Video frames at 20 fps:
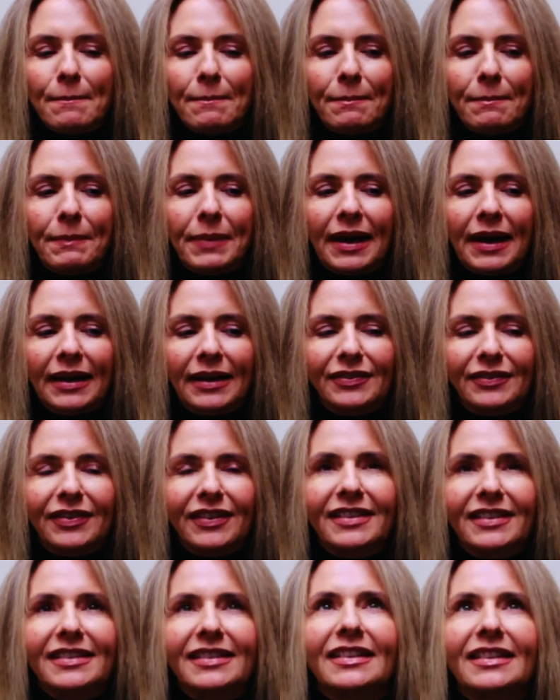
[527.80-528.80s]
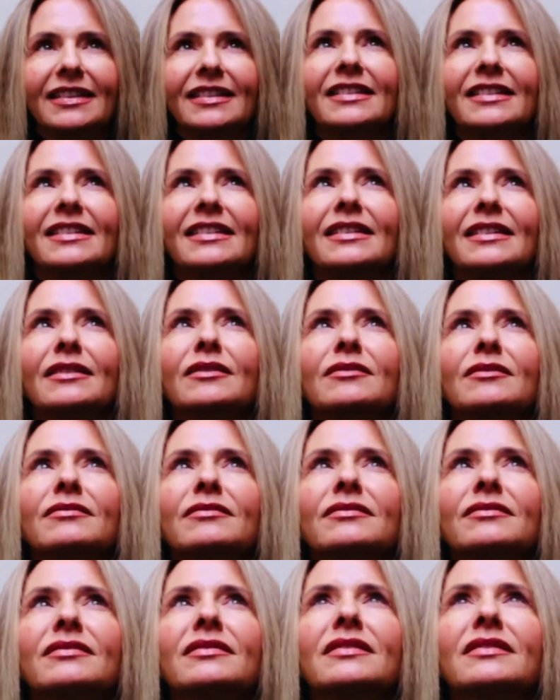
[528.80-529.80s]
benefits us.
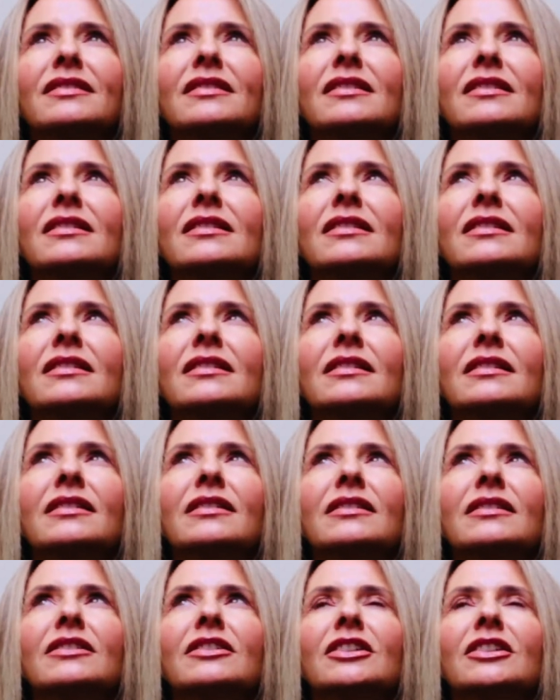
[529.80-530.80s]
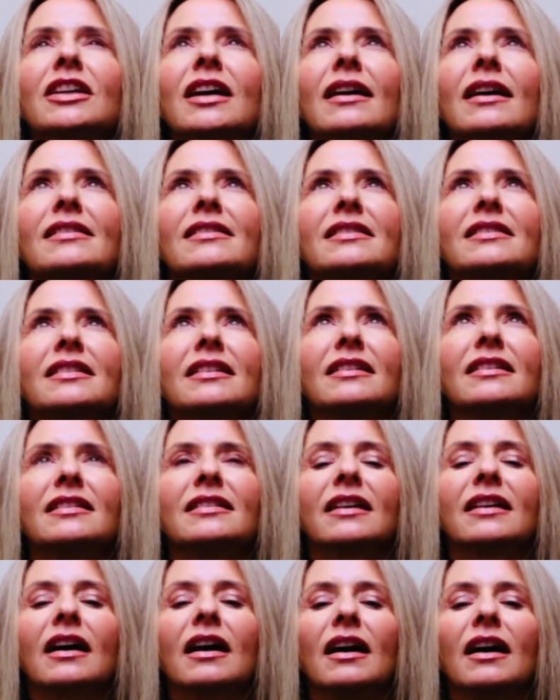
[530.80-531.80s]
Chest to the
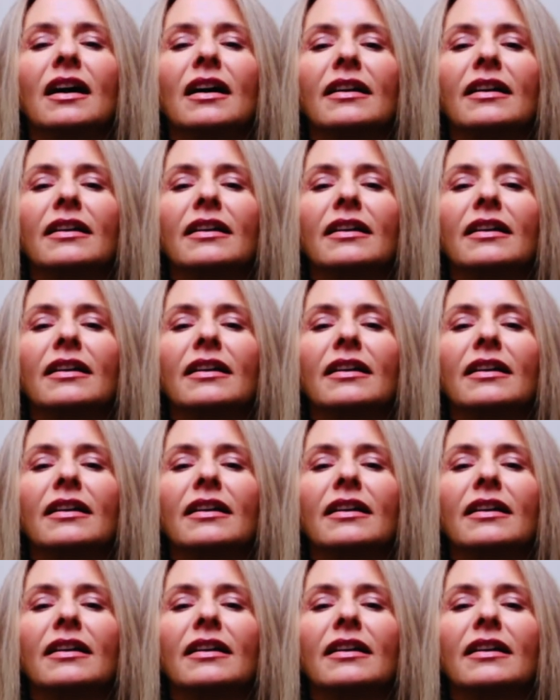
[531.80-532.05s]
sky.